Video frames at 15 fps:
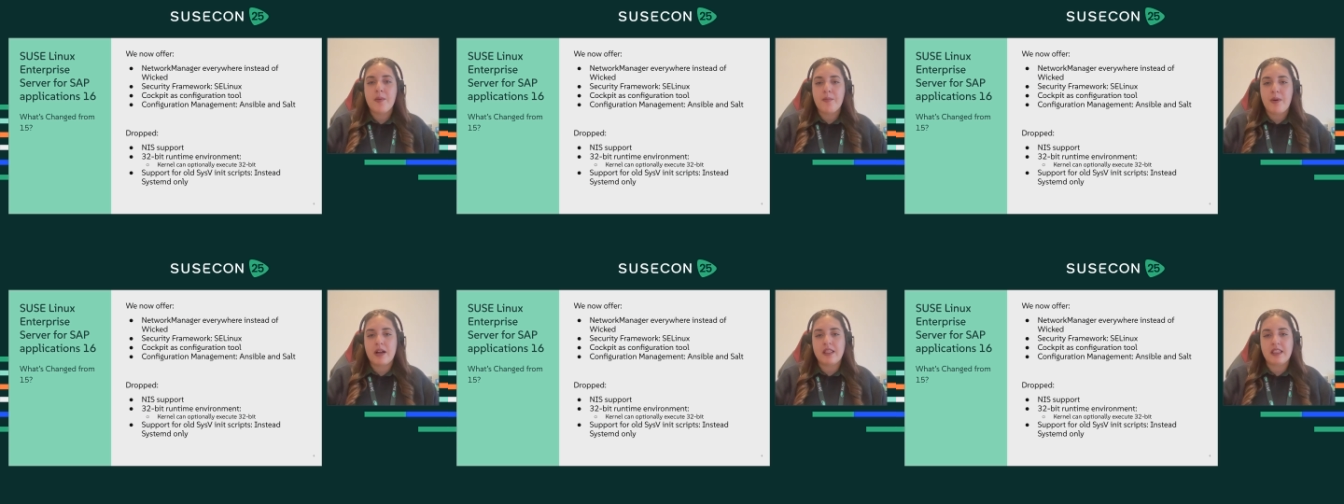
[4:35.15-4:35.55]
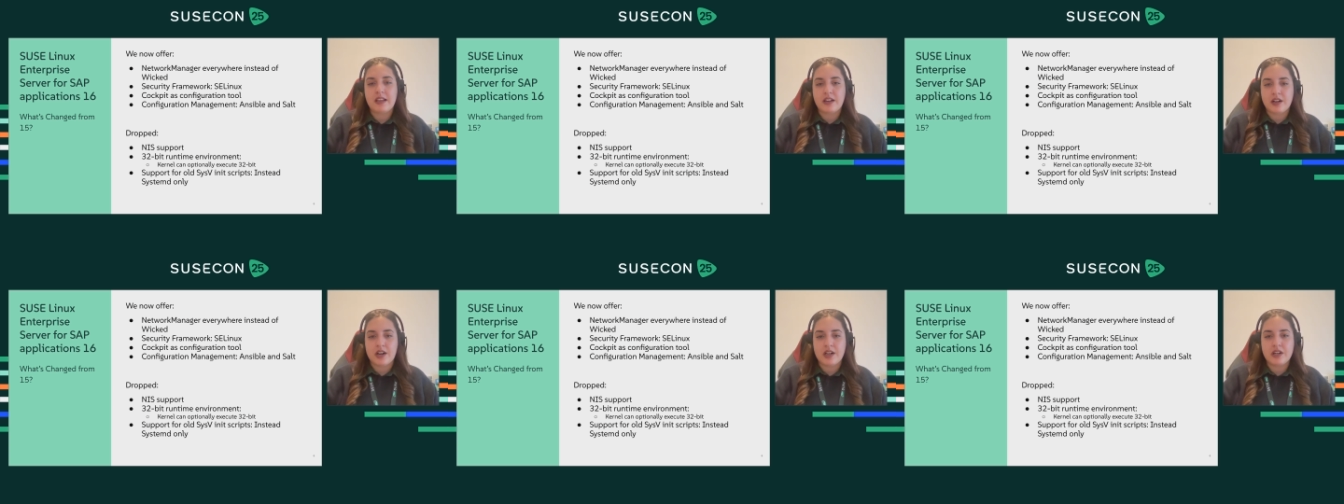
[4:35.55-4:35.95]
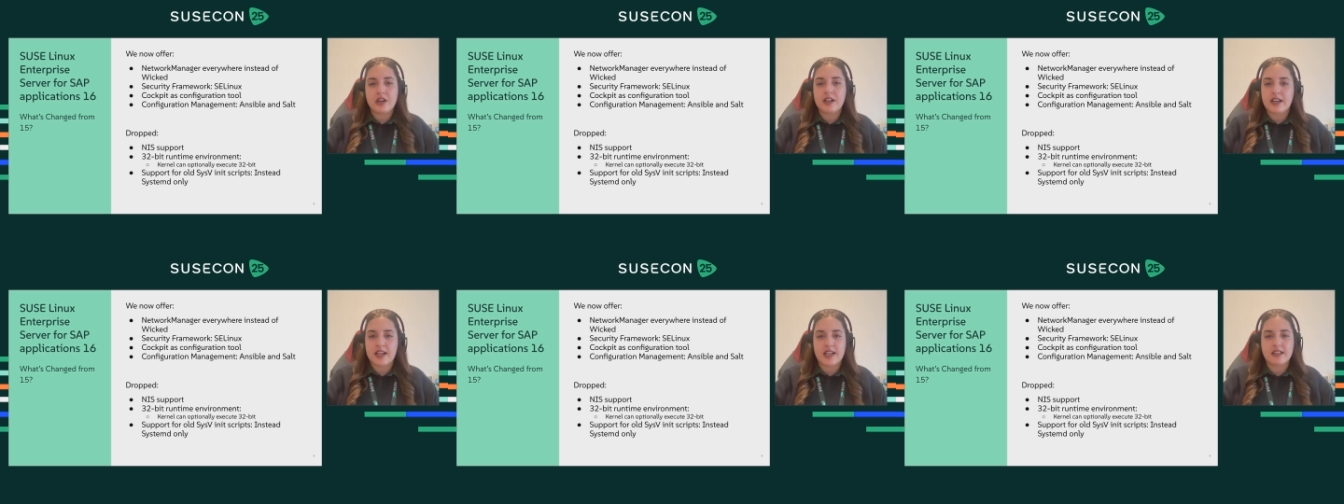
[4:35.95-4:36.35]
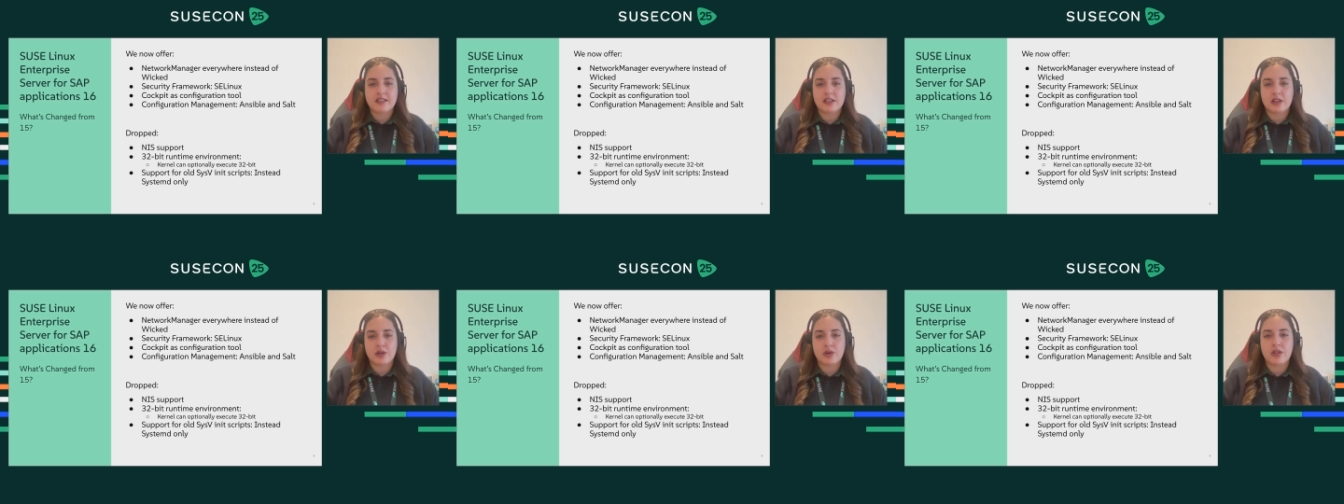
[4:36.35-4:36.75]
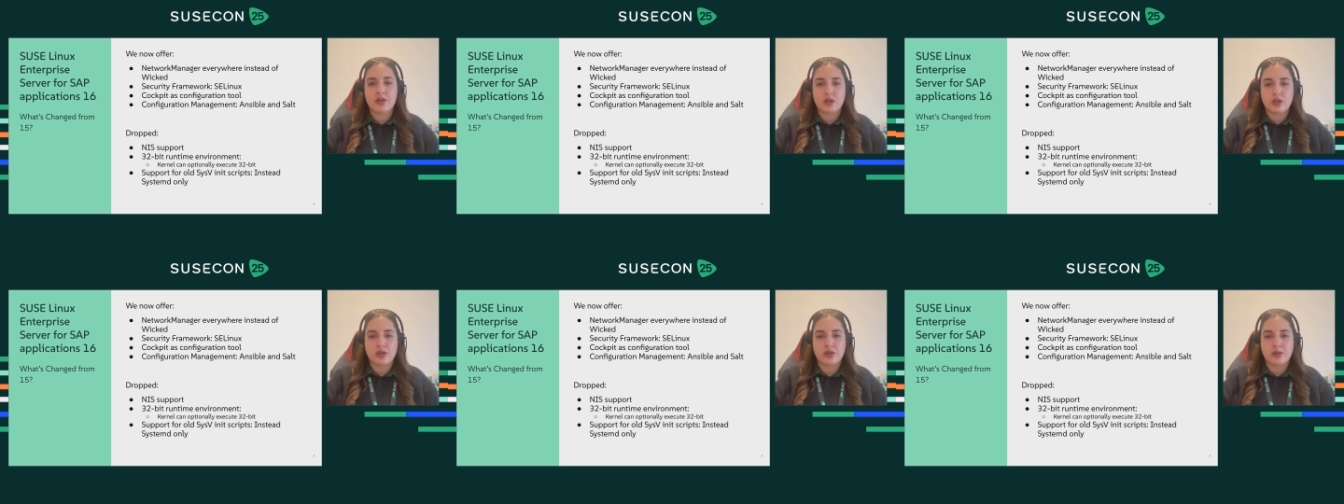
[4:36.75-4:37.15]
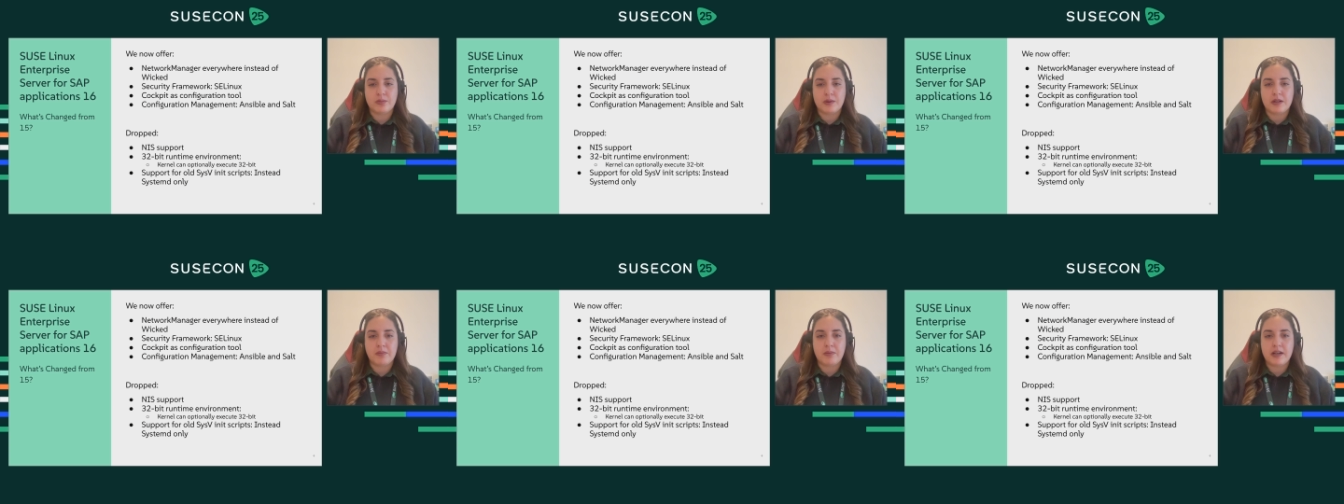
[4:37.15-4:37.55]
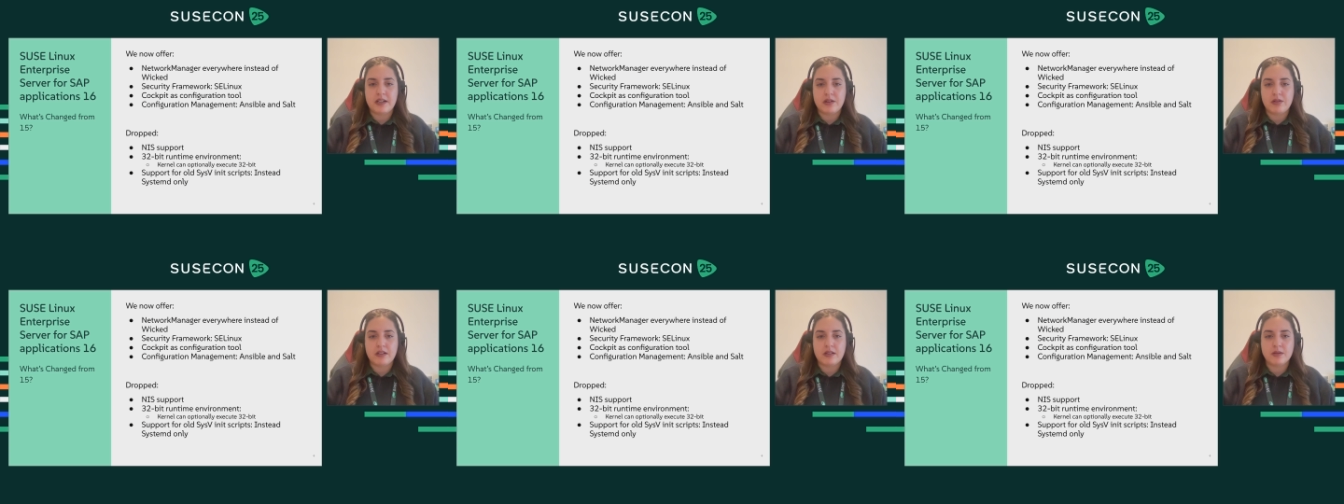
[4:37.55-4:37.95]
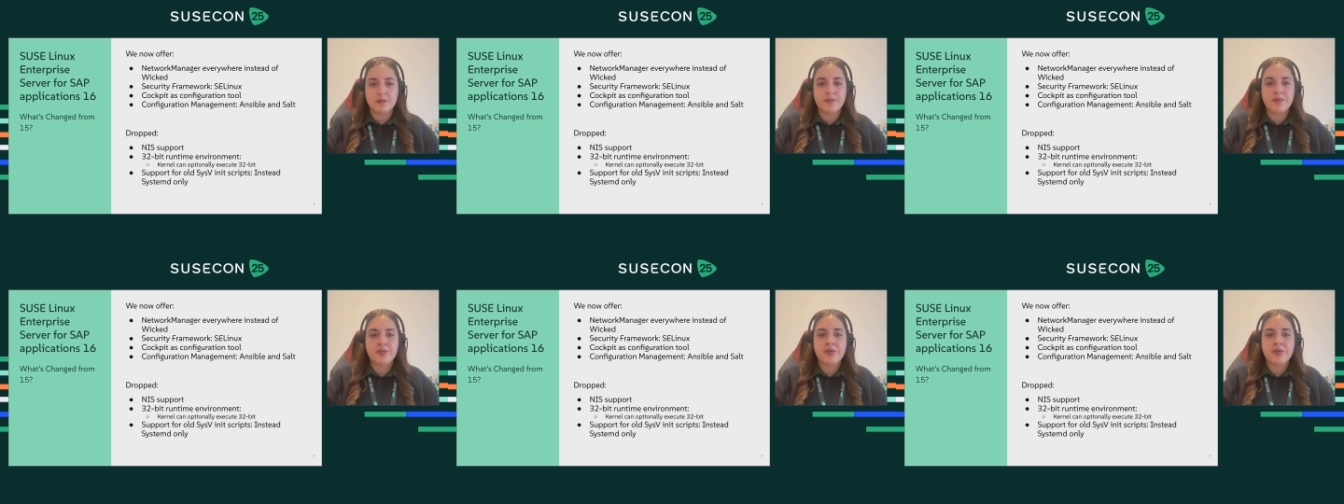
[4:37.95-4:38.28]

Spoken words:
but the kernel can execute 32-bit binaries.